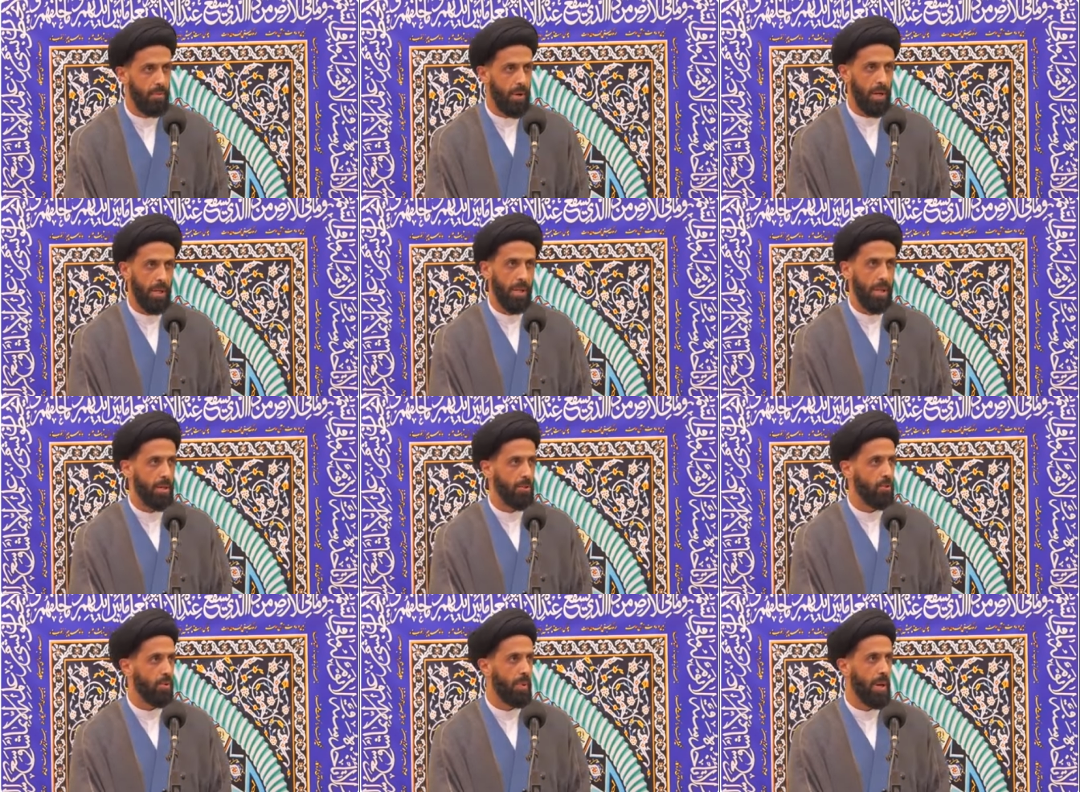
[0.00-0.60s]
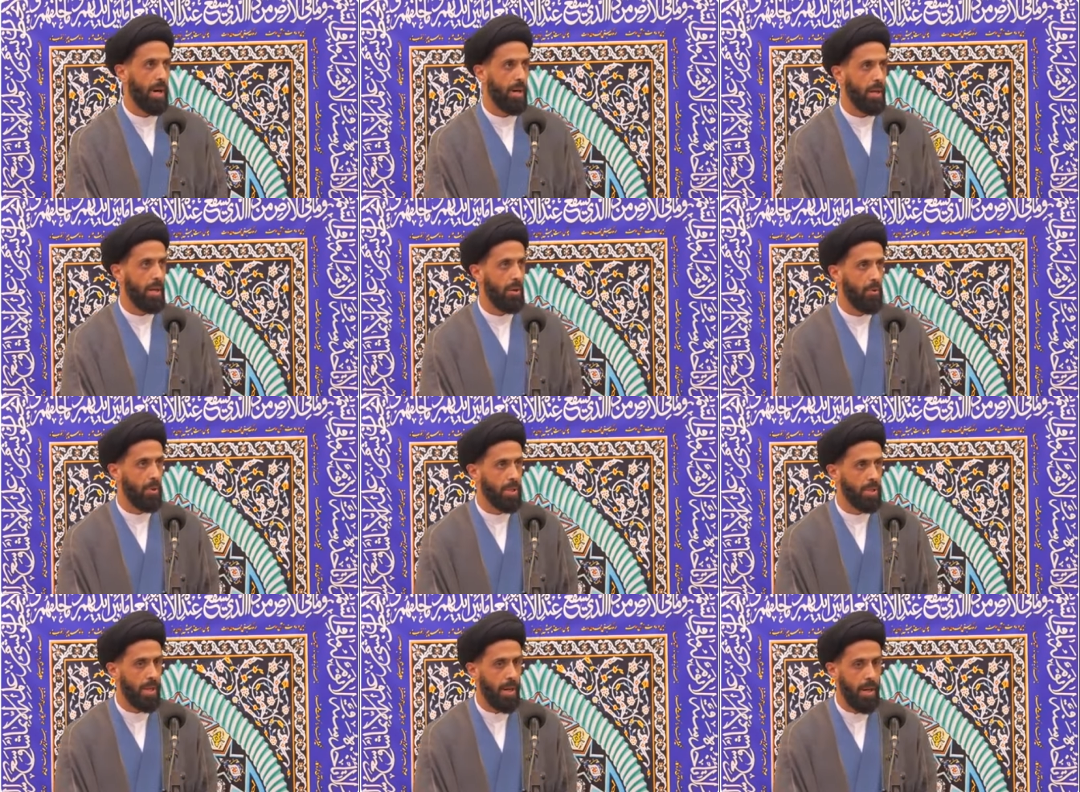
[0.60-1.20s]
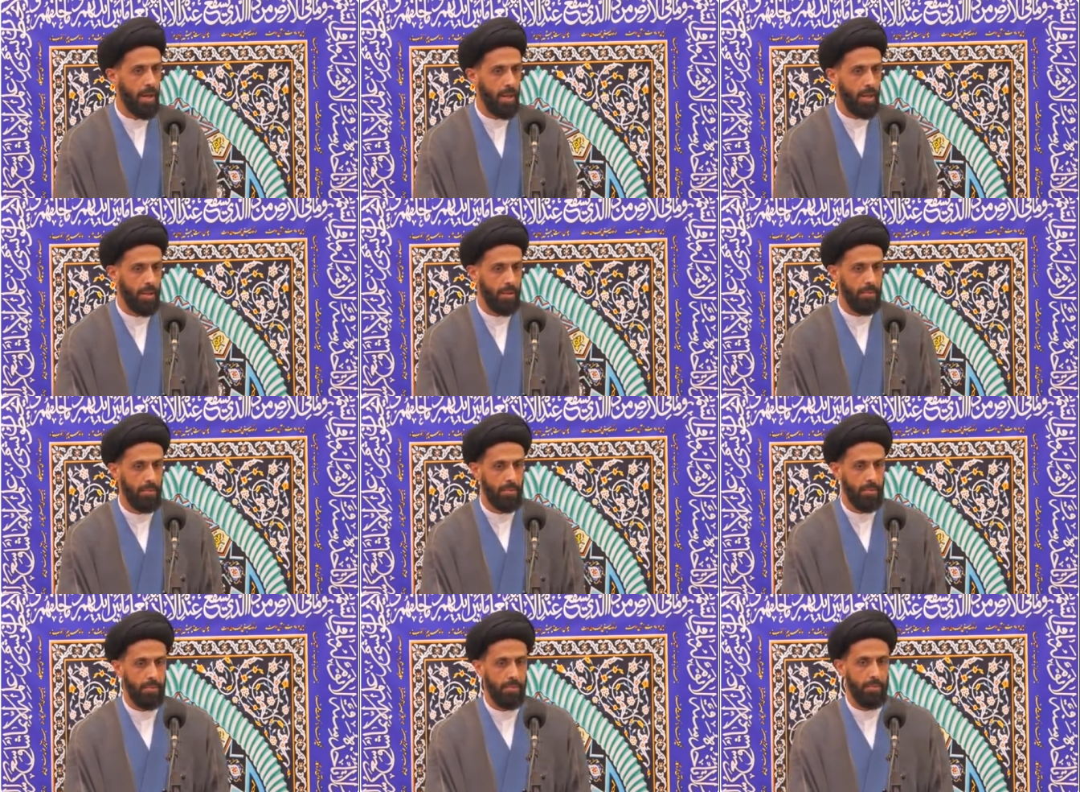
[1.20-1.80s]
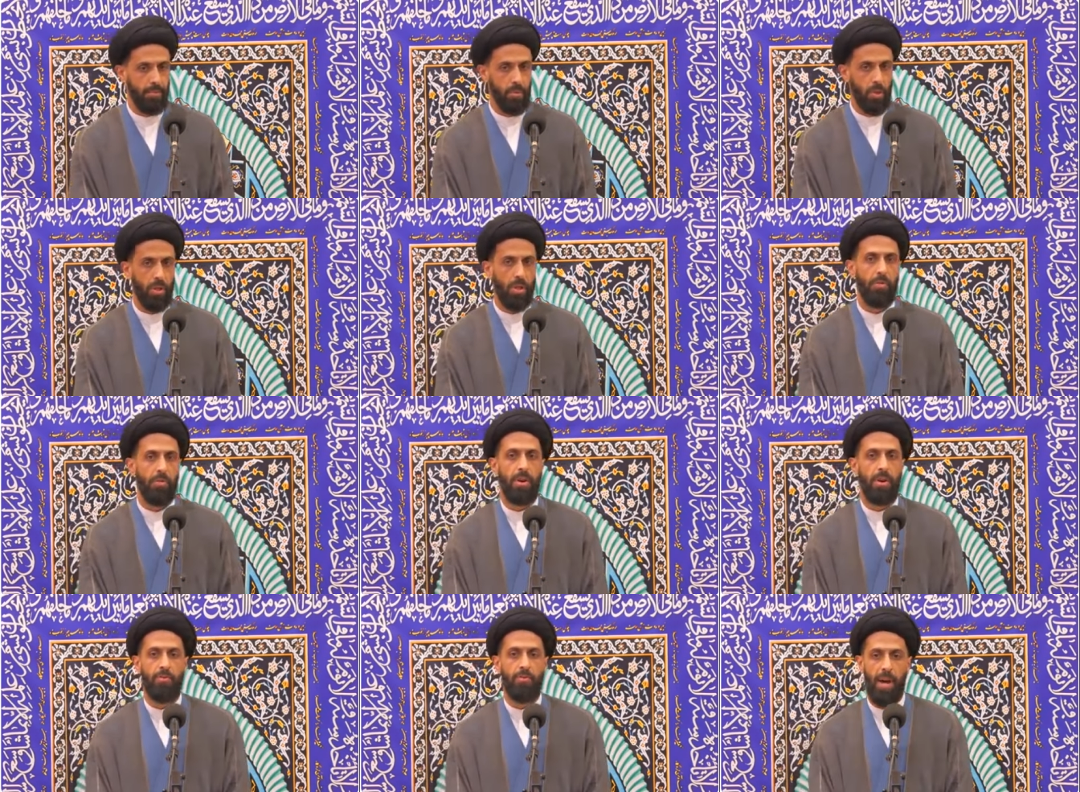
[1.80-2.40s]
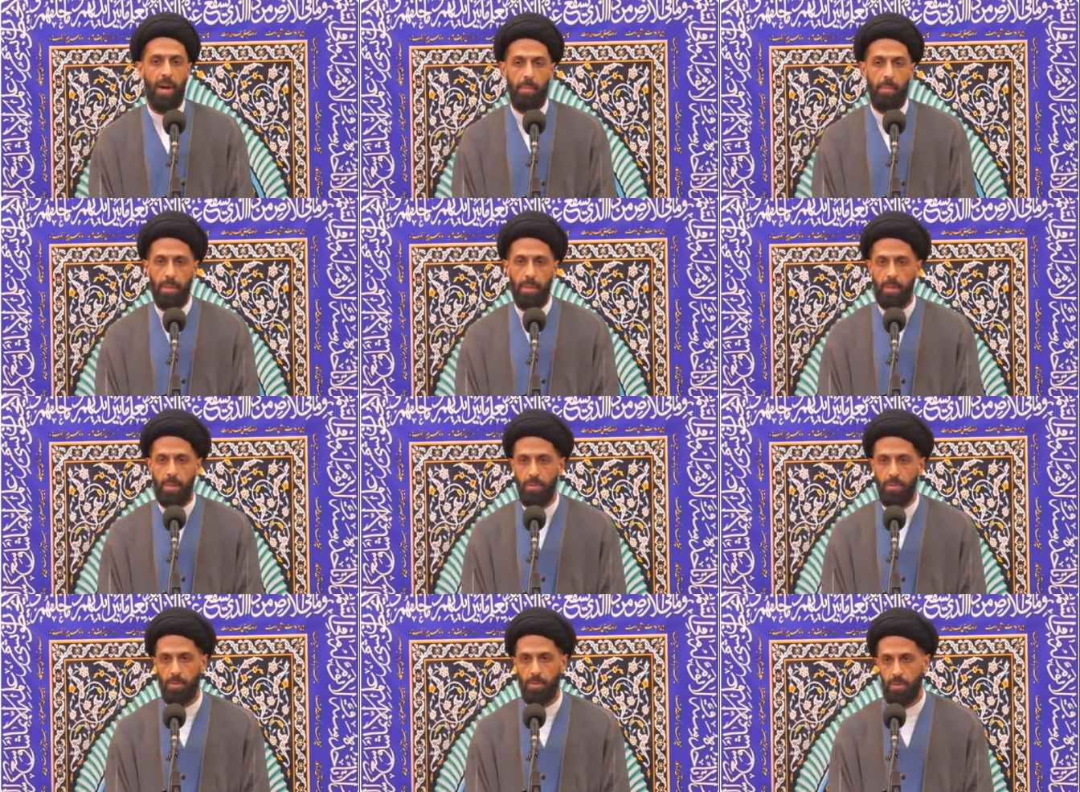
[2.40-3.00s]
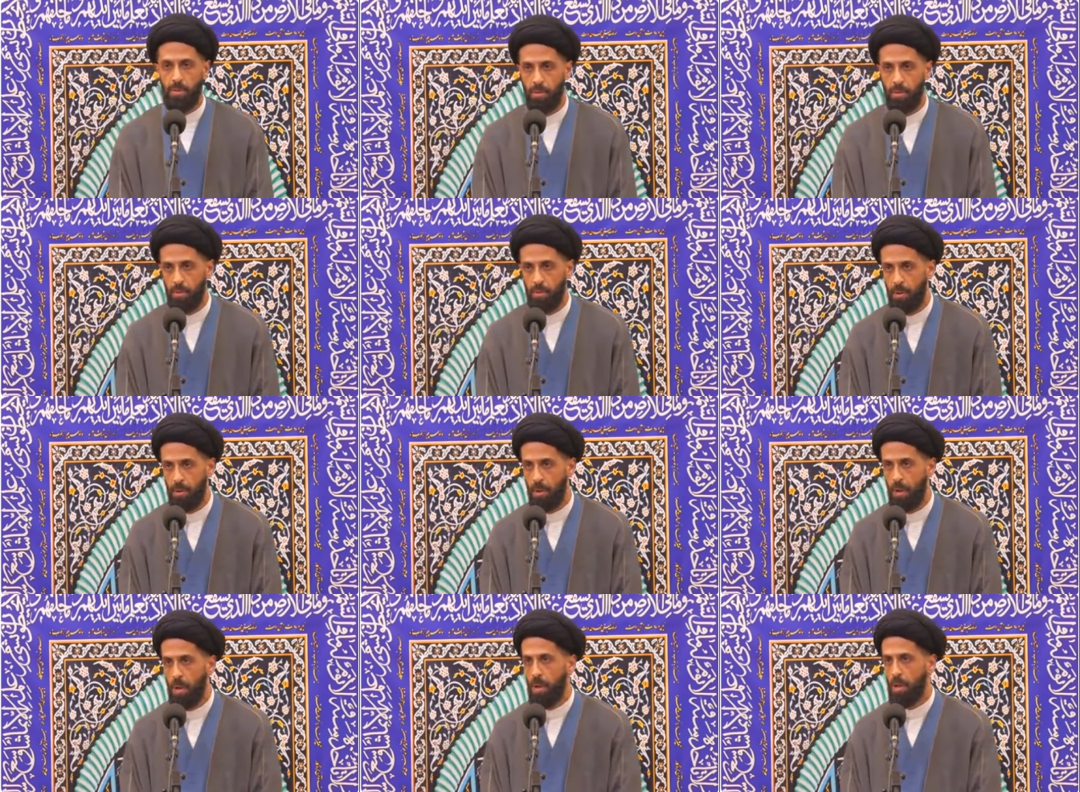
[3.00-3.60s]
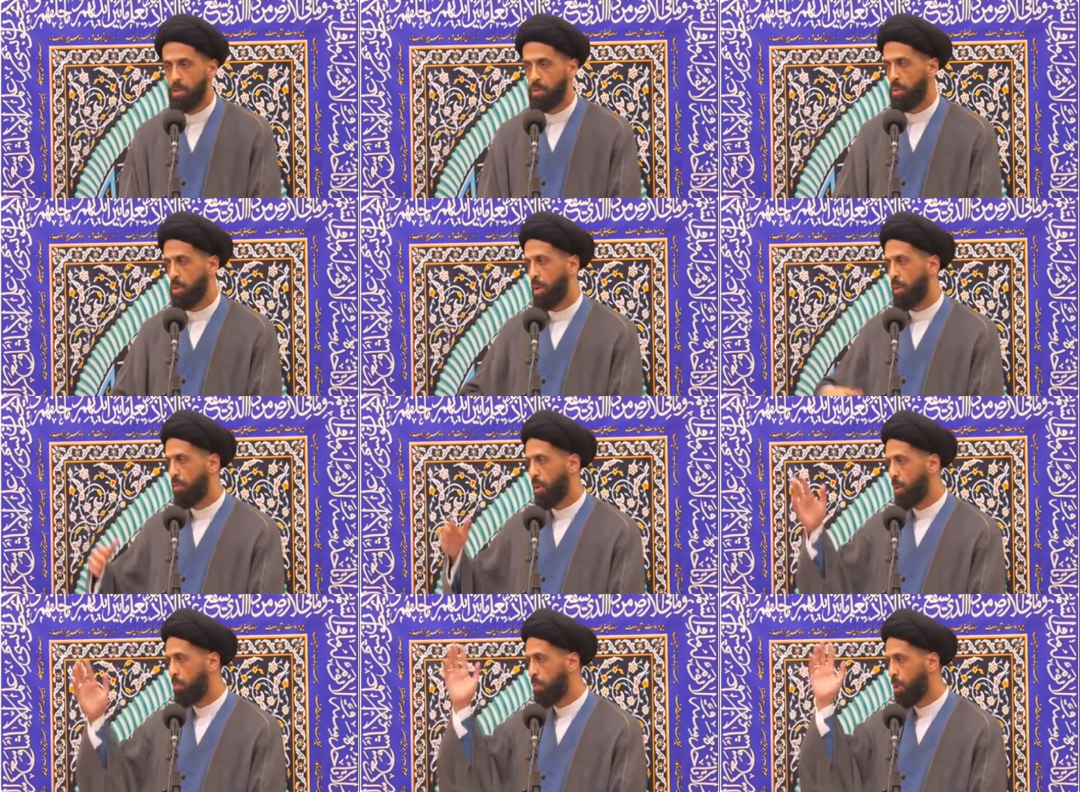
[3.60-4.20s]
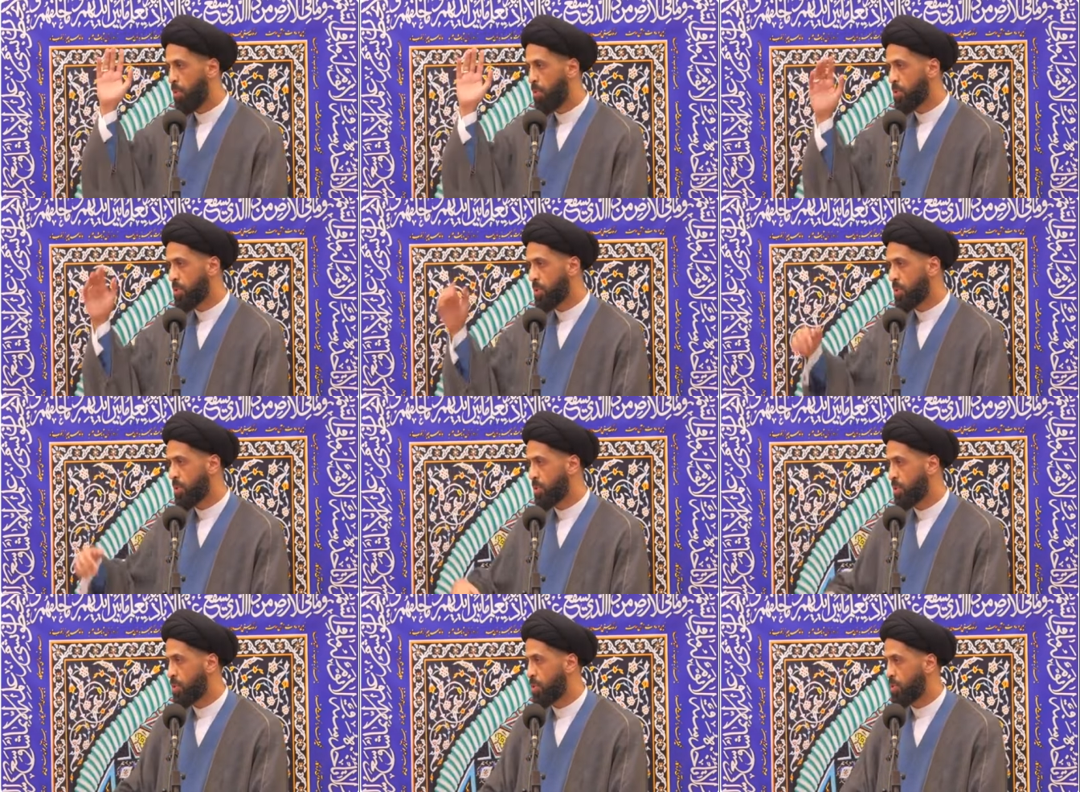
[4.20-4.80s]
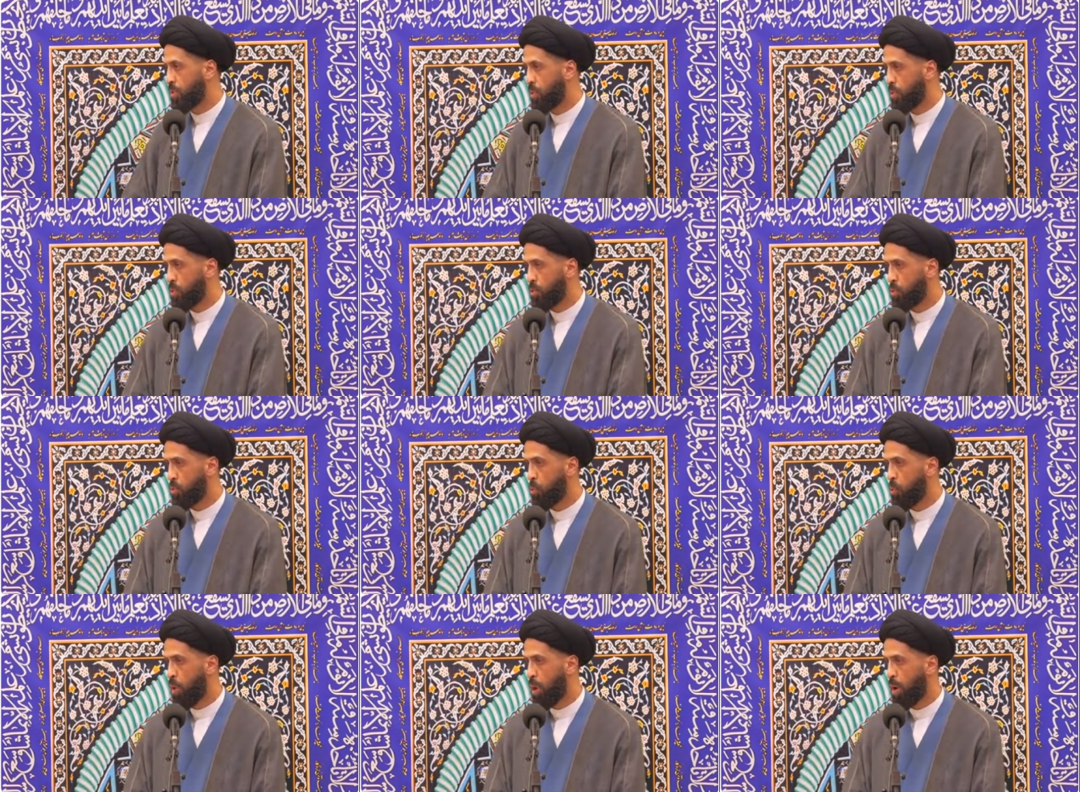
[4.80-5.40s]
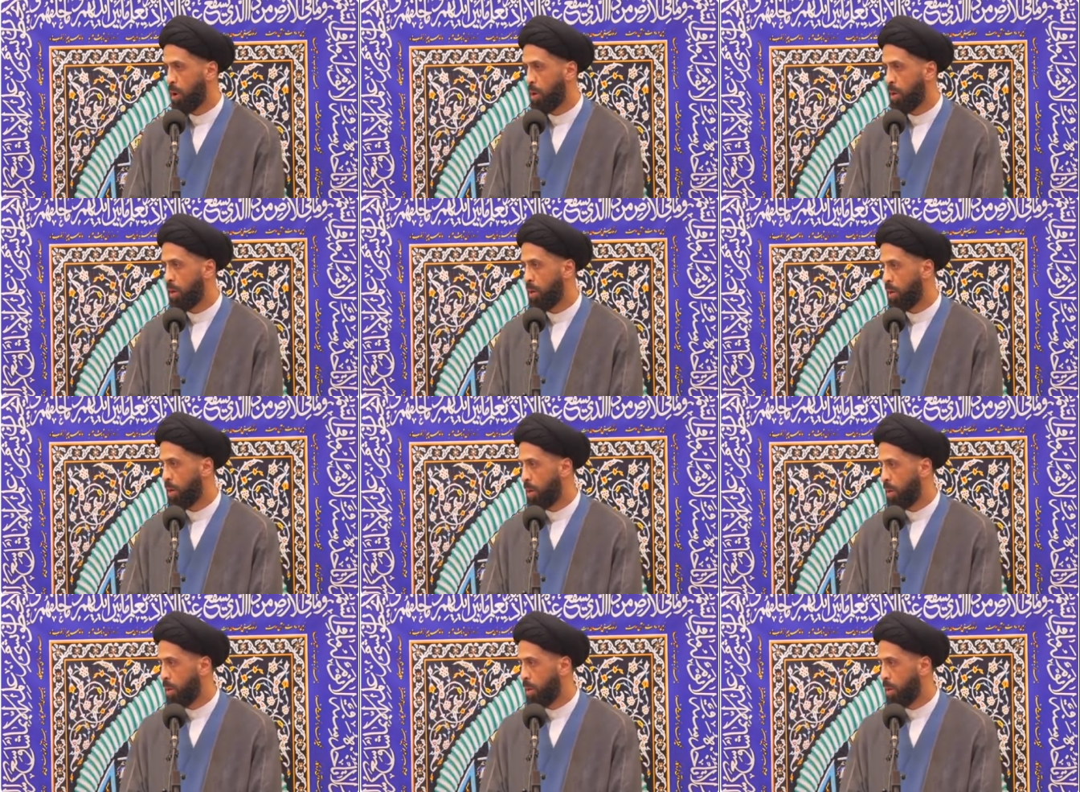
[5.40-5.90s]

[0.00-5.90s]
Allah subhanahu wa ta'ala, to love our families, to love our brothers and sisters who are